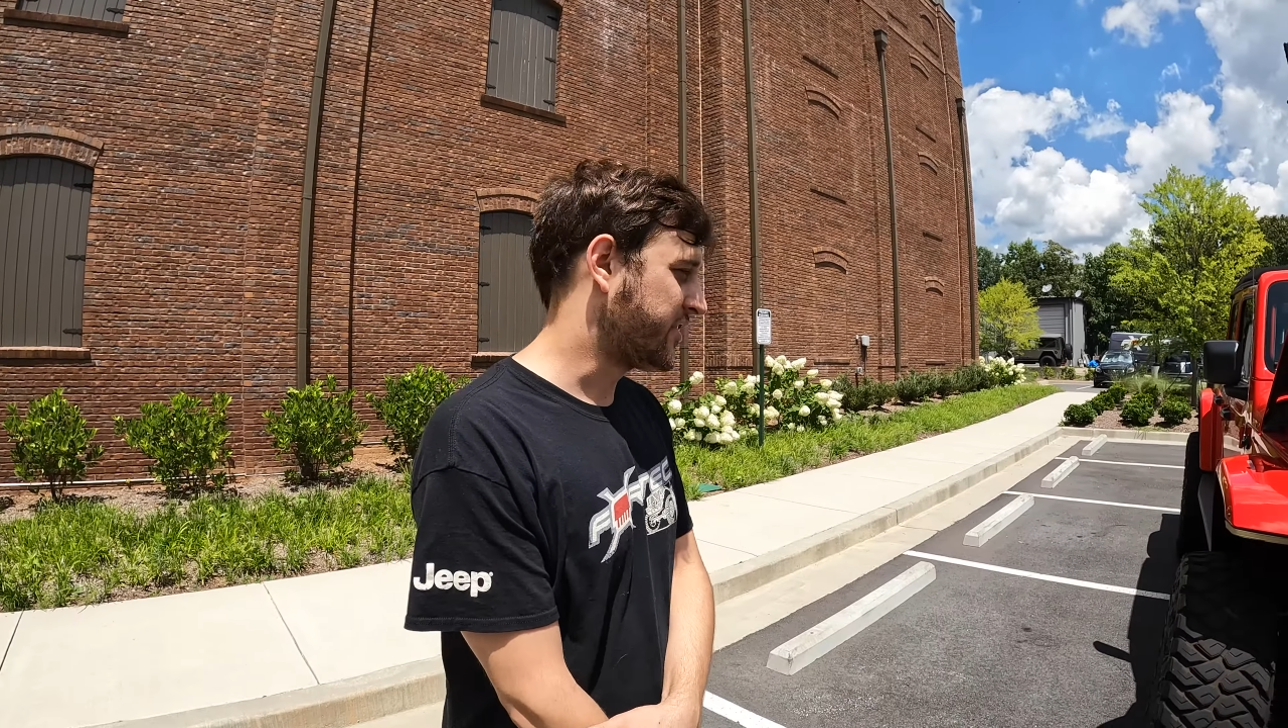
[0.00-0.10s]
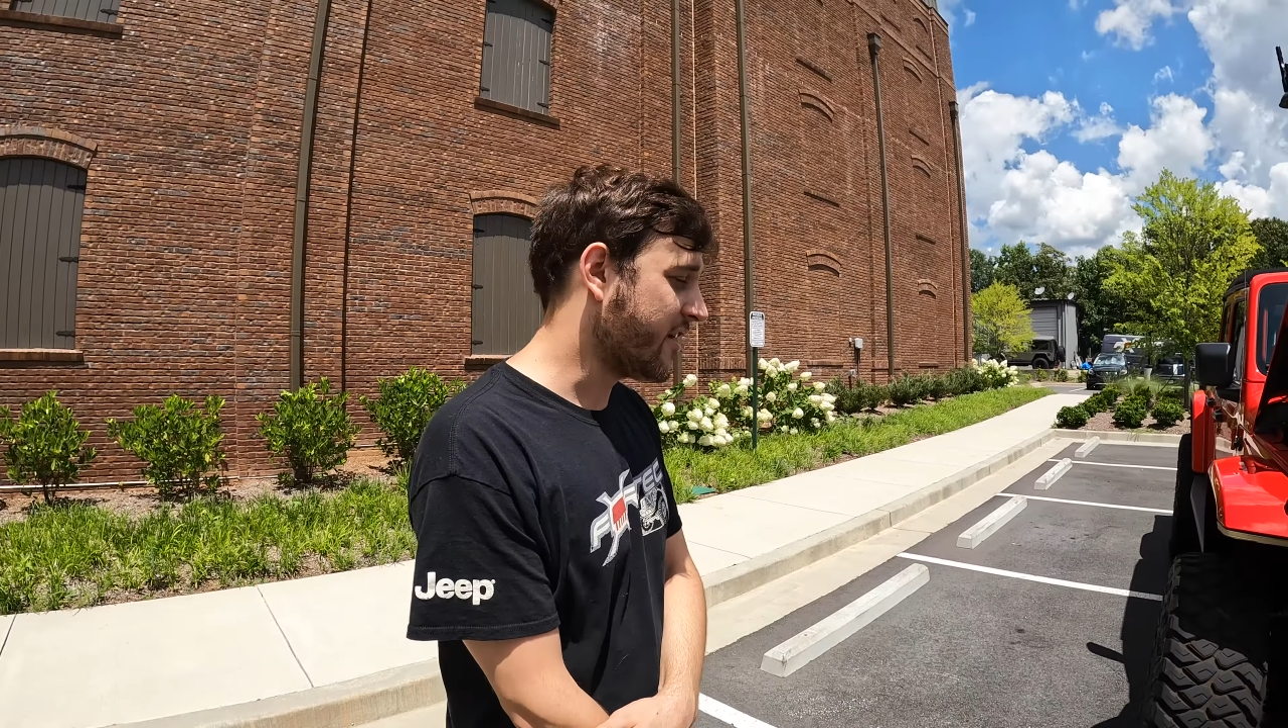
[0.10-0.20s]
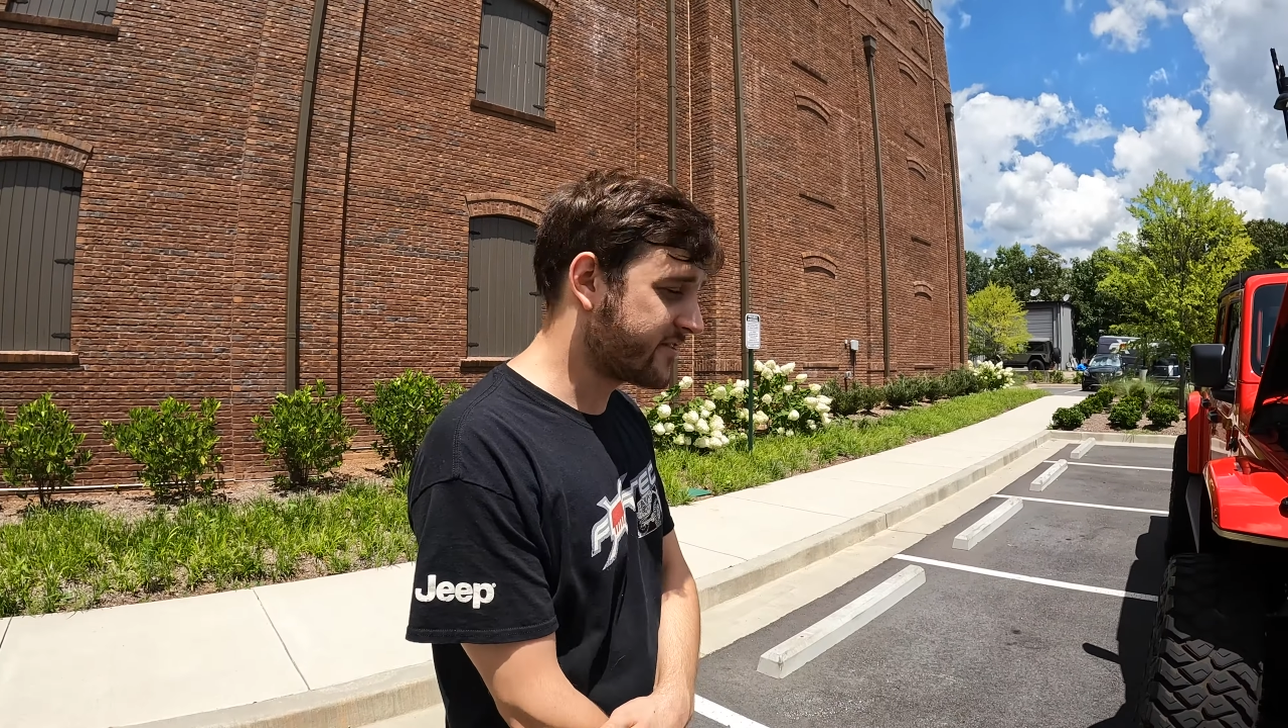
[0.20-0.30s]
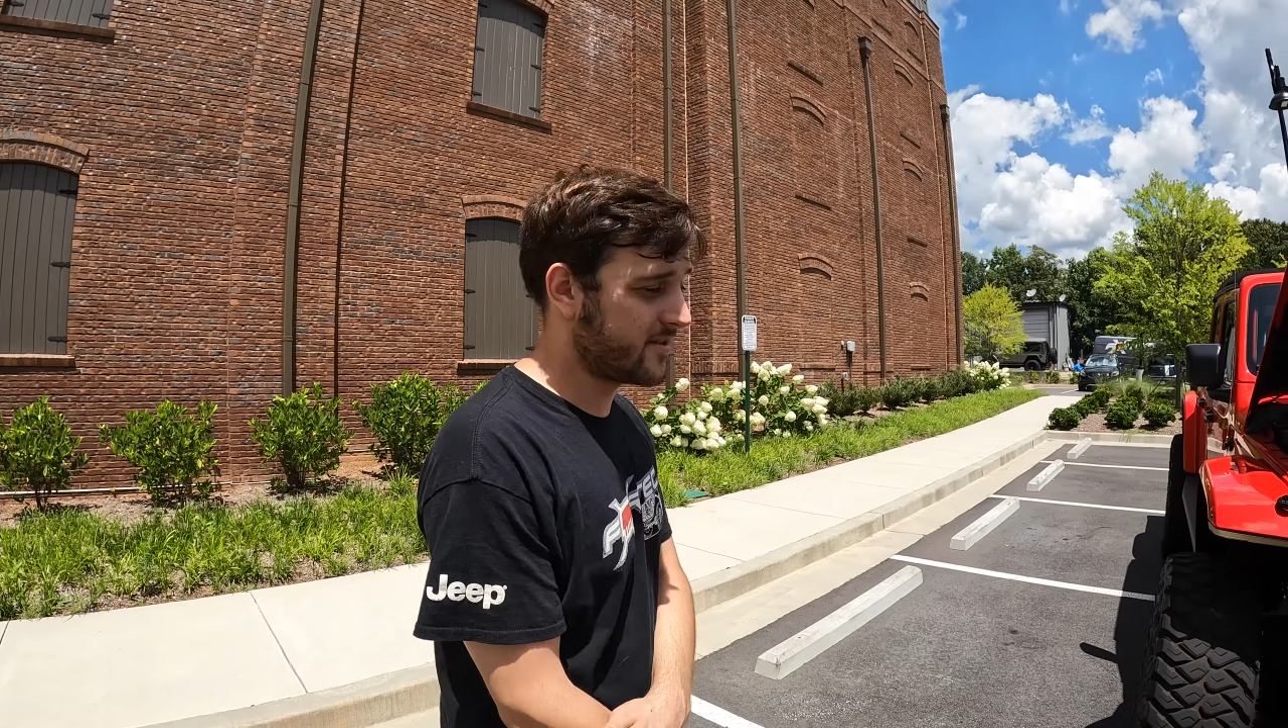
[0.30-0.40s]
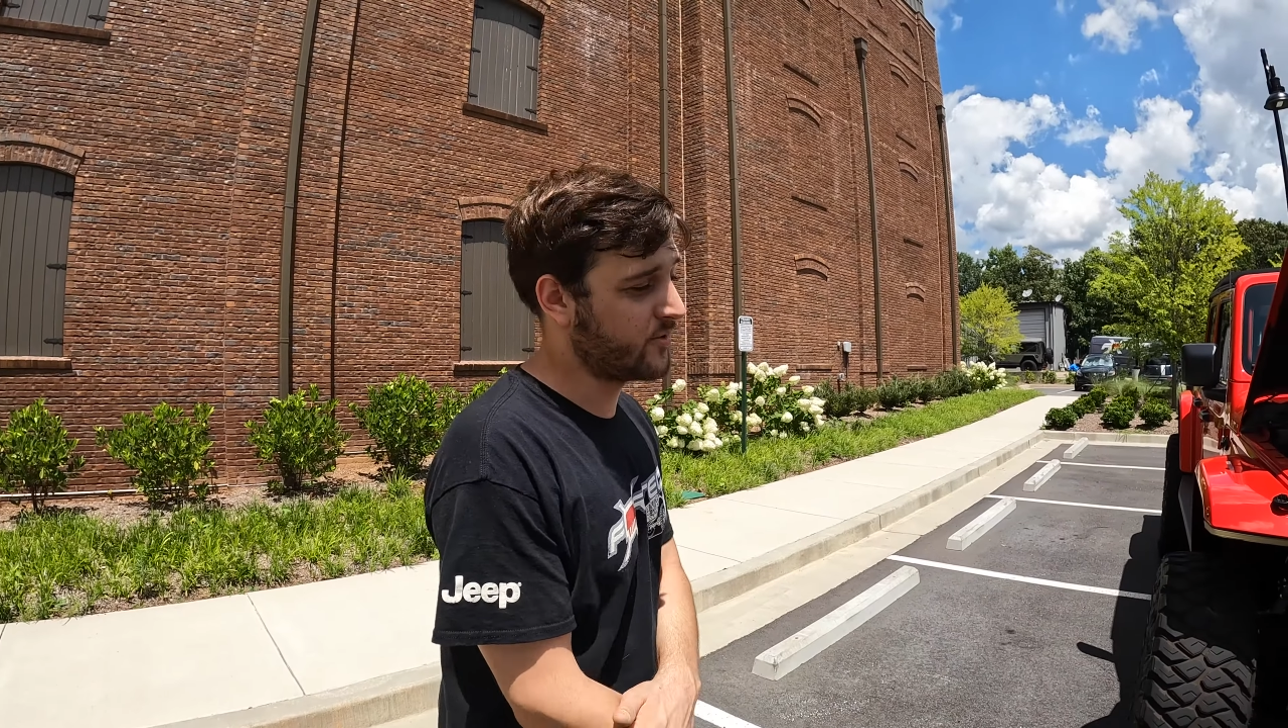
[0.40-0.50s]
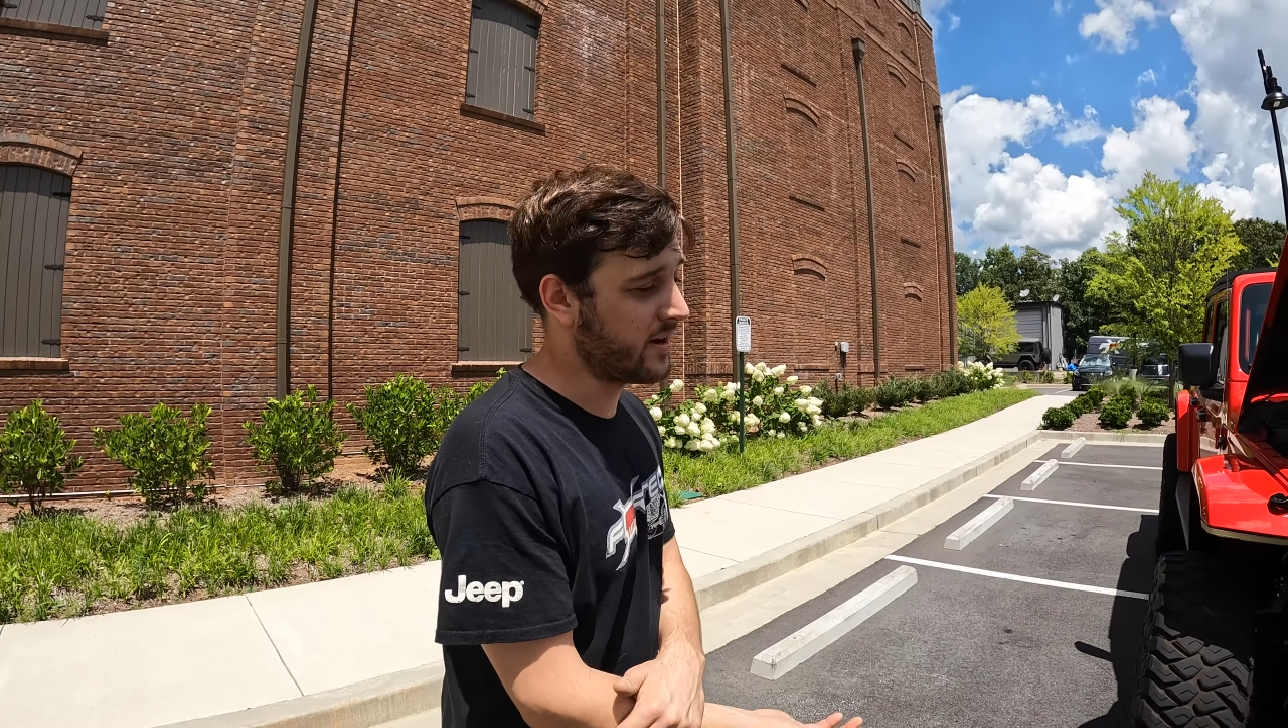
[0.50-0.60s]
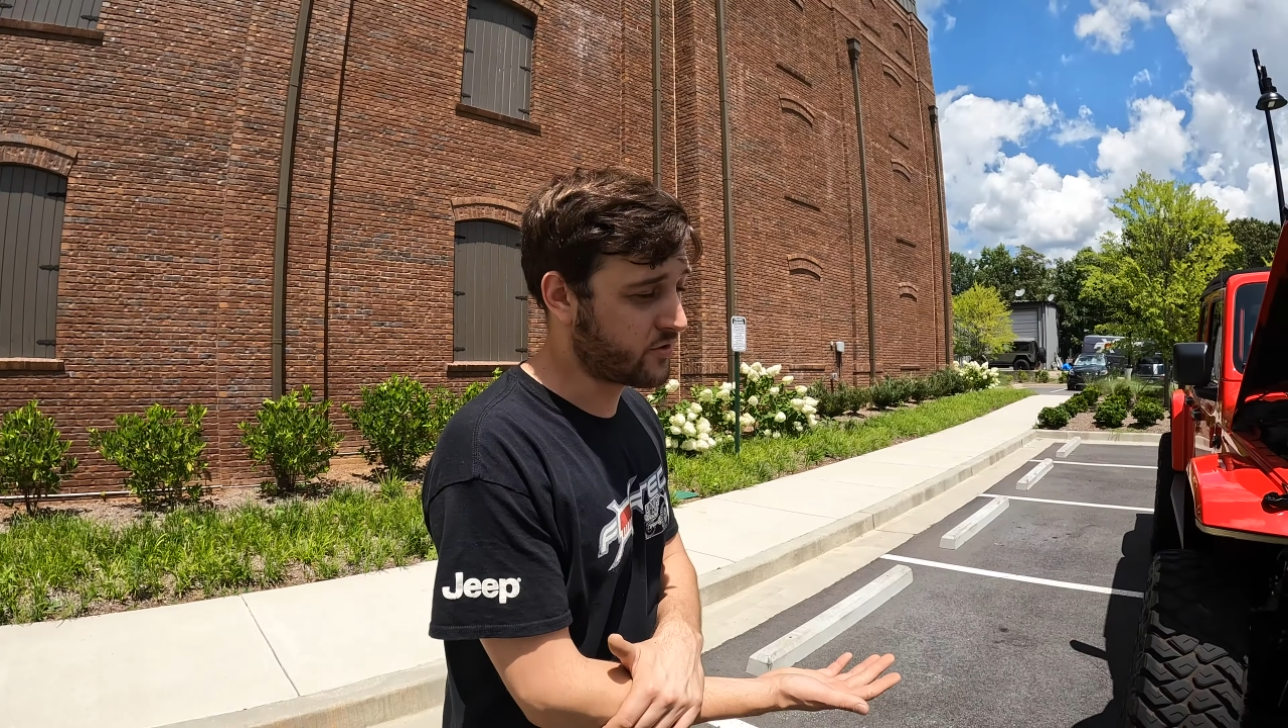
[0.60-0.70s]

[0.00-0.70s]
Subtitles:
customer has